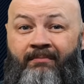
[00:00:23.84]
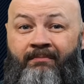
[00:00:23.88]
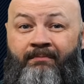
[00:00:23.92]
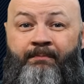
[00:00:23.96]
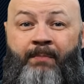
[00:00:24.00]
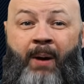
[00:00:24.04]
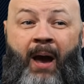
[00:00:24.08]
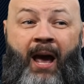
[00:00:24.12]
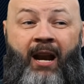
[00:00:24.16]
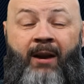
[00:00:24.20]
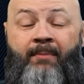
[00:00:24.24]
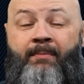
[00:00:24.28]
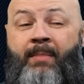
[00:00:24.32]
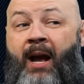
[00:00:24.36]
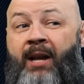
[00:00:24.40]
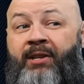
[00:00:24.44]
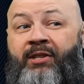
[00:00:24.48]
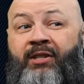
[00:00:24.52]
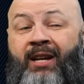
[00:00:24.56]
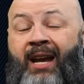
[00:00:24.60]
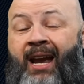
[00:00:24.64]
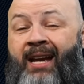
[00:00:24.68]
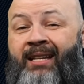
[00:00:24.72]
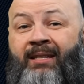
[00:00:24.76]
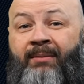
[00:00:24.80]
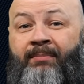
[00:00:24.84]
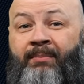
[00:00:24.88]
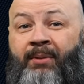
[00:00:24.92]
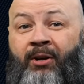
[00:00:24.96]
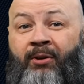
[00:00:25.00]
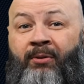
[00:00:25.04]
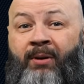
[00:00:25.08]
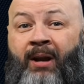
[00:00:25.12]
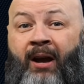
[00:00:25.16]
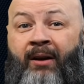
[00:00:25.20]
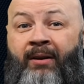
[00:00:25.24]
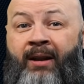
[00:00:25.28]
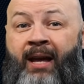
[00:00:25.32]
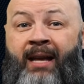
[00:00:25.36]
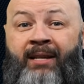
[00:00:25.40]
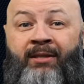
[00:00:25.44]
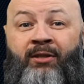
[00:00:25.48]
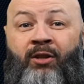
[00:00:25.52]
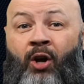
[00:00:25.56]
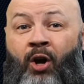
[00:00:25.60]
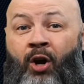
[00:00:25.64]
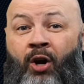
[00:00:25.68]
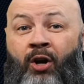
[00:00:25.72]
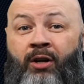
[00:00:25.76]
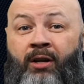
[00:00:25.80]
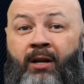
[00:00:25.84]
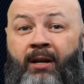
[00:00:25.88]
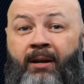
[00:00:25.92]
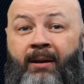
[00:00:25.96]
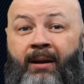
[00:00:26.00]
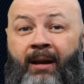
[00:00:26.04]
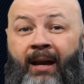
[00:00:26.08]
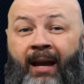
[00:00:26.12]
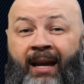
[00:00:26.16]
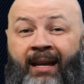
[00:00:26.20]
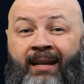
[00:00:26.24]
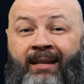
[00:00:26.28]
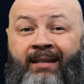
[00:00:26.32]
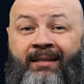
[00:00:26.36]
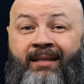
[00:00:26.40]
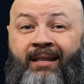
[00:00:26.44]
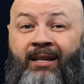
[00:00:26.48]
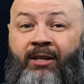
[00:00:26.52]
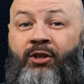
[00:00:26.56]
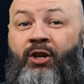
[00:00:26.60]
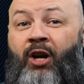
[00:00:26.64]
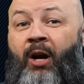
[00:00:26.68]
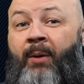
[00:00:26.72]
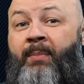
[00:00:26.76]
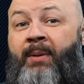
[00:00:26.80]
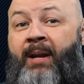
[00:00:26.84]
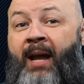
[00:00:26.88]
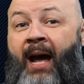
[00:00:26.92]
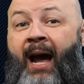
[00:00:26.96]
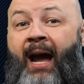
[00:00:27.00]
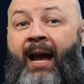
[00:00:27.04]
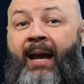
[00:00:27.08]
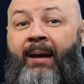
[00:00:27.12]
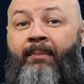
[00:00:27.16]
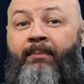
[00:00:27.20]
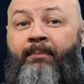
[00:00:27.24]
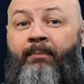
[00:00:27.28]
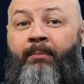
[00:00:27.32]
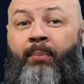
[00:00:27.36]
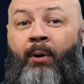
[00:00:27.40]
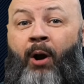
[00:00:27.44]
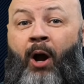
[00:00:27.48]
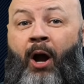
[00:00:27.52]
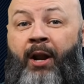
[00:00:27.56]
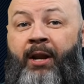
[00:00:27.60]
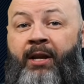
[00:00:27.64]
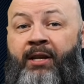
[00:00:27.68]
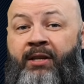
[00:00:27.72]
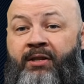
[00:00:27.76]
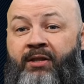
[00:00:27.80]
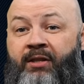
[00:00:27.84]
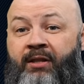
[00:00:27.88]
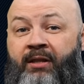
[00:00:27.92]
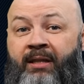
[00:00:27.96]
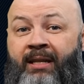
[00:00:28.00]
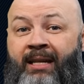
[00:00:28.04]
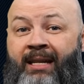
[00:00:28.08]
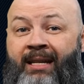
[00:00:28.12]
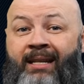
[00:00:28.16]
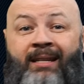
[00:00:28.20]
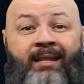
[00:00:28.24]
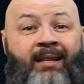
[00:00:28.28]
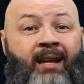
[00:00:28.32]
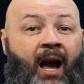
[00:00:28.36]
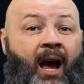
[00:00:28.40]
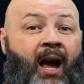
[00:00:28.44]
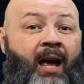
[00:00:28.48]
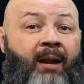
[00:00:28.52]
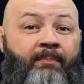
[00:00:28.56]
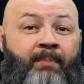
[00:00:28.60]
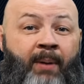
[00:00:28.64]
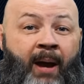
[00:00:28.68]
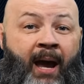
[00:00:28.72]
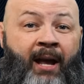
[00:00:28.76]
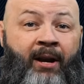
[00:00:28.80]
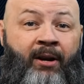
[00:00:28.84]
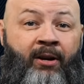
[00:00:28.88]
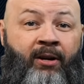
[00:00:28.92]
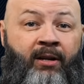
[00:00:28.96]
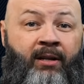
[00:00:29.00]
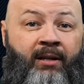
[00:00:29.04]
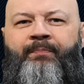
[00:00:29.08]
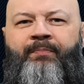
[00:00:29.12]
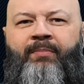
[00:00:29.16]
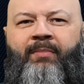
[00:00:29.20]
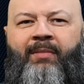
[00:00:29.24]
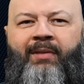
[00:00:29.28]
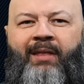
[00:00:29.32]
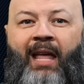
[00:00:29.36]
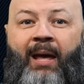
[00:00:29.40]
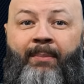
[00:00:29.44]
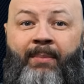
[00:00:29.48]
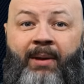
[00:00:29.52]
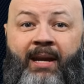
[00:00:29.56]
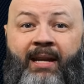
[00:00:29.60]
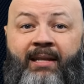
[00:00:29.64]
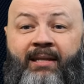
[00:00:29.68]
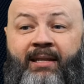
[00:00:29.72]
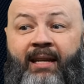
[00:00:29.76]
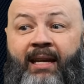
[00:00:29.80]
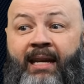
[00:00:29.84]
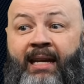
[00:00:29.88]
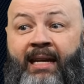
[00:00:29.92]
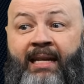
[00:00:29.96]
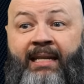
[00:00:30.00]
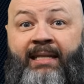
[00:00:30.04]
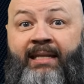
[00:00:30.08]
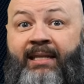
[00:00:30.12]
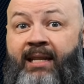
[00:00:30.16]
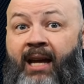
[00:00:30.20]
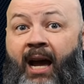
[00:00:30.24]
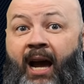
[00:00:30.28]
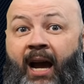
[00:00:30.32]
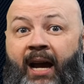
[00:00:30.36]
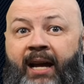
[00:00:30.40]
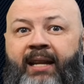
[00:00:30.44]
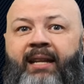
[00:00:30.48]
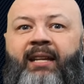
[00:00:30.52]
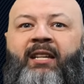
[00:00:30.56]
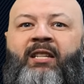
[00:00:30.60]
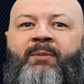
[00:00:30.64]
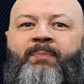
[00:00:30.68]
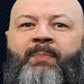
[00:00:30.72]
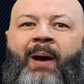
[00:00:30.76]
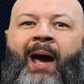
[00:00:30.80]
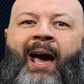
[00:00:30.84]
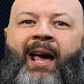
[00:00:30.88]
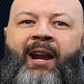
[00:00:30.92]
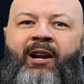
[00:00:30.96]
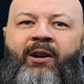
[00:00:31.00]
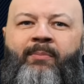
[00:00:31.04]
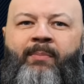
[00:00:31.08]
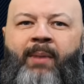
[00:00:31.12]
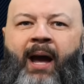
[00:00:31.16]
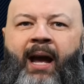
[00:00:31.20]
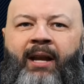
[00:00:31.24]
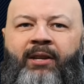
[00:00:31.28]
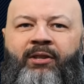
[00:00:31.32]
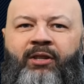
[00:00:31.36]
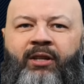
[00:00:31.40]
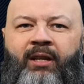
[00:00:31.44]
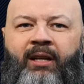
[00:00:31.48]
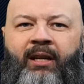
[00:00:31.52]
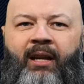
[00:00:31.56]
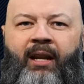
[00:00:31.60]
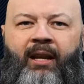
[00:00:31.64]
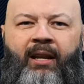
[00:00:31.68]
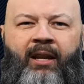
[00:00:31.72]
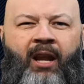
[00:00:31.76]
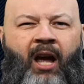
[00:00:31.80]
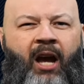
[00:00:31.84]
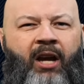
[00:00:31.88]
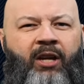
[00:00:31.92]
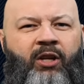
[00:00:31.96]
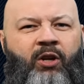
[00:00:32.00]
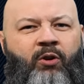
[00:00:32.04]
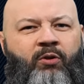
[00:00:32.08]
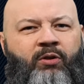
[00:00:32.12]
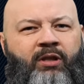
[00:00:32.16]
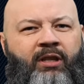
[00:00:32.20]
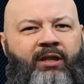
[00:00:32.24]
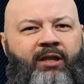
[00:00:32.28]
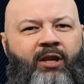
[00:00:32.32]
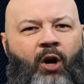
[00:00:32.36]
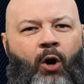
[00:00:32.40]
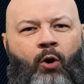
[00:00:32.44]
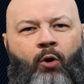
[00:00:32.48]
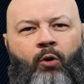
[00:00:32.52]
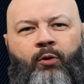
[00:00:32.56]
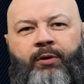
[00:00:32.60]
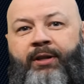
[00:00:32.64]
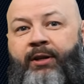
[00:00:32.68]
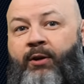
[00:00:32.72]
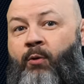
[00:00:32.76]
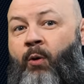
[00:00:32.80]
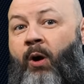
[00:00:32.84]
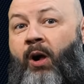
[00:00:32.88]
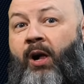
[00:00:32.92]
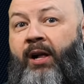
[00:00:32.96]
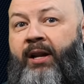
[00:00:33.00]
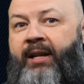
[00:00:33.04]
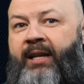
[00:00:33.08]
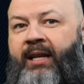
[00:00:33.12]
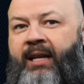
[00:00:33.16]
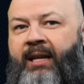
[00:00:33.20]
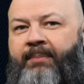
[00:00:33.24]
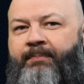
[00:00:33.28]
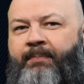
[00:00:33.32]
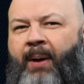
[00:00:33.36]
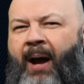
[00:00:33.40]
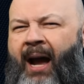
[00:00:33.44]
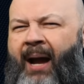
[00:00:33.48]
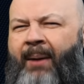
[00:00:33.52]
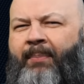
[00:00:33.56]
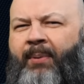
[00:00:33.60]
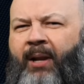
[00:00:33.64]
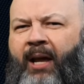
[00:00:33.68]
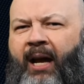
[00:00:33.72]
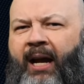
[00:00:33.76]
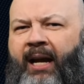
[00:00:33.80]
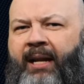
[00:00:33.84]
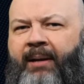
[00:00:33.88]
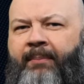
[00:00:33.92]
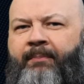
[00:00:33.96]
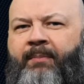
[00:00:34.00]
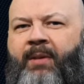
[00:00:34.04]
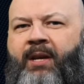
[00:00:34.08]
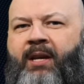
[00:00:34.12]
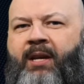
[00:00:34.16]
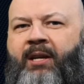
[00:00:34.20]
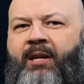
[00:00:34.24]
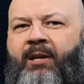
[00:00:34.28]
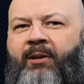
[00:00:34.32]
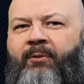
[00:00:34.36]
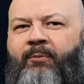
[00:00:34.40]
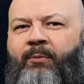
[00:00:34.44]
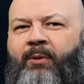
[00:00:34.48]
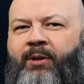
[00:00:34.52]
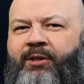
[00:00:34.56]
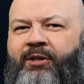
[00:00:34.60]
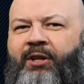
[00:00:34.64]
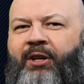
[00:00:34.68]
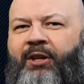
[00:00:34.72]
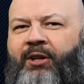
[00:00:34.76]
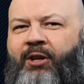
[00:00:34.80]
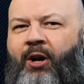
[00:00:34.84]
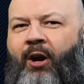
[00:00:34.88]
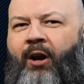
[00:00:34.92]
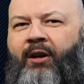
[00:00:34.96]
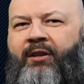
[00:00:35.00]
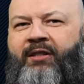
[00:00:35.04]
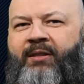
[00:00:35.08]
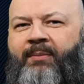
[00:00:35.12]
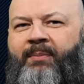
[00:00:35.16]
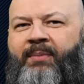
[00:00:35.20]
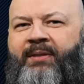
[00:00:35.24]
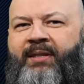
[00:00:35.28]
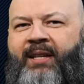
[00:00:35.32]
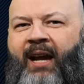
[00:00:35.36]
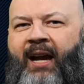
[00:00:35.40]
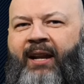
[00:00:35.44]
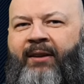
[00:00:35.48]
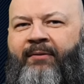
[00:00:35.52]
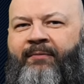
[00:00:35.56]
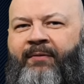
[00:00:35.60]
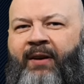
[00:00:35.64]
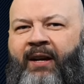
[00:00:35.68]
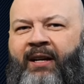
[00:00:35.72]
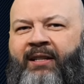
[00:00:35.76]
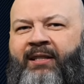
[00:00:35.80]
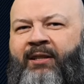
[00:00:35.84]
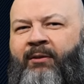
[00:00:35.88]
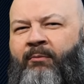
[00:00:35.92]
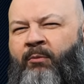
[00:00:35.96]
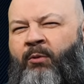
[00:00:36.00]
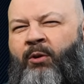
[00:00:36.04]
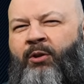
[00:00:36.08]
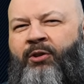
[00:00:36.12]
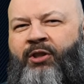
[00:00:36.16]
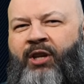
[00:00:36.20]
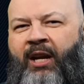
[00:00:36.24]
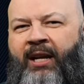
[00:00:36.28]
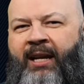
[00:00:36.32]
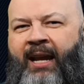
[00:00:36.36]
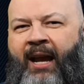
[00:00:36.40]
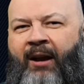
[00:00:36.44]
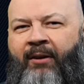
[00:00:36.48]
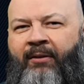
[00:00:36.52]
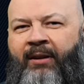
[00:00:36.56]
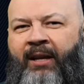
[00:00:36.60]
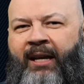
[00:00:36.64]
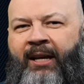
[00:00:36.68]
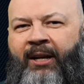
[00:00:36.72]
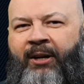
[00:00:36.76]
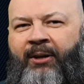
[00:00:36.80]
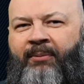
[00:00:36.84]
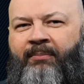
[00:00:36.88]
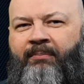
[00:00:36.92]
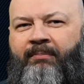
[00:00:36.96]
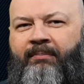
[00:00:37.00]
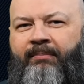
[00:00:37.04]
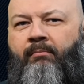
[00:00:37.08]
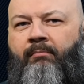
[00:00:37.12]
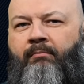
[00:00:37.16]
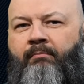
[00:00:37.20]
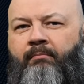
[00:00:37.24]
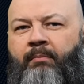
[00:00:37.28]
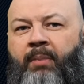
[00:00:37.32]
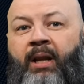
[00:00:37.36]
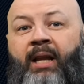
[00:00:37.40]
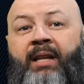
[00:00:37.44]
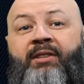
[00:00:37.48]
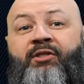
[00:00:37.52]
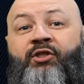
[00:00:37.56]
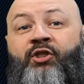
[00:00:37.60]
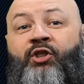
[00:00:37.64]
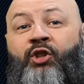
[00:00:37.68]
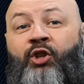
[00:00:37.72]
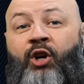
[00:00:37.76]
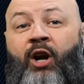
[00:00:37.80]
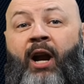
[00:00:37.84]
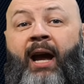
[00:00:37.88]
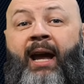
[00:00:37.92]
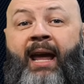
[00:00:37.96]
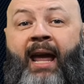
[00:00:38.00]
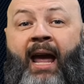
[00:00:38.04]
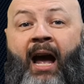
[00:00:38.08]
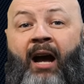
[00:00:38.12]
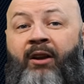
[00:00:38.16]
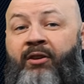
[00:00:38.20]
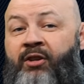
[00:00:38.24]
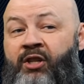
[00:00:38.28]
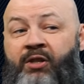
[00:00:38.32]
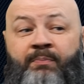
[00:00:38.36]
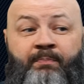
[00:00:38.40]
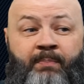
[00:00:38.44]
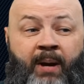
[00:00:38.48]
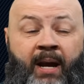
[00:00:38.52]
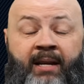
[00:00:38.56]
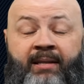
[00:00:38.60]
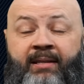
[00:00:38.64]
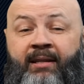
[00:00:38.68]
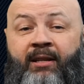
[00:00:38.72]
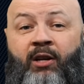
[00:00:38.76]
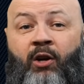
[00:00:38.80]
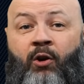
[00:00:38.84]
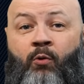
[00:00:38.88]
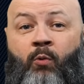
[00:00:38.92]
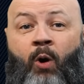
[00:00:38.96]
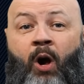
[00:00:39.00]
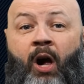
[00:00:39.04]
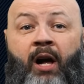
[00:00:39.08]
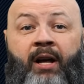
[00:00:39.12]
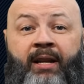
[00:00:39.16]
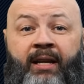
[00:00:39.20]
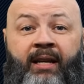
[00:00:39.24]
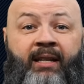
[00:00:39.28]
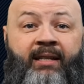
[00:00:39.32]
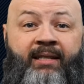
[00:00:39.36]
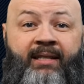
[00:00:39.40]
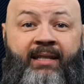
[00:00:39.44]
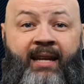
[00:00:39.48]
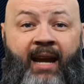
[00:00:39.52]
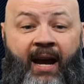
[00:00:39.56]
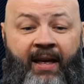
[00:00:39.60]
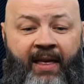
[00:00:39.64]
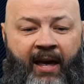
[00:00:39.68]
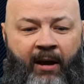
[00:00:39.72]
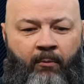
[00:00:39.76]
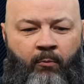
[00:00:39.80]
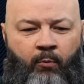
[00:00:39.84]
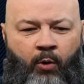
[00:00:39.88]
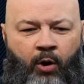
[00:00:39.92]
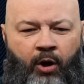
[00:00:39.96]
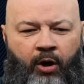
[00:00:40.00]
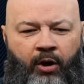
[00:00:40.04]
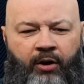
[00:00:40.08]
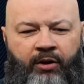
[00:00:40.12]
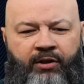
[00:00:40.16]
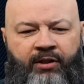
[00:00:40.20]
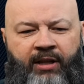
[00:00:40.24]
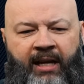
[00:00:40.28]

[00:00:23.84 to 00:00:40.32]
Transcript: Pattern matching hasn't been around as long, and C sharp nine brought us the not pattern. That means is not is pattern matching, not using the old equality pipeline, which can cause some side effects that we'll check out later. But let's try out just basic equality and see how that works.